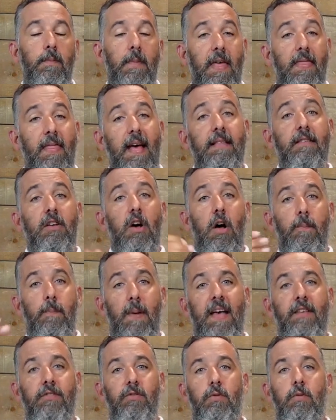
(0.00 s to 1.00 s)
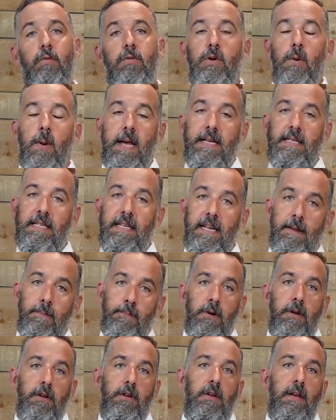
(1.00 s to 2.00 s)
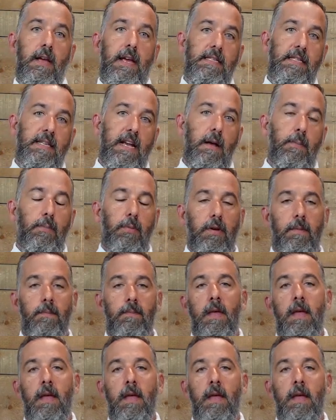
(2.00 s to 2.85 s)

and that's called pass-through. So AC input, AC output.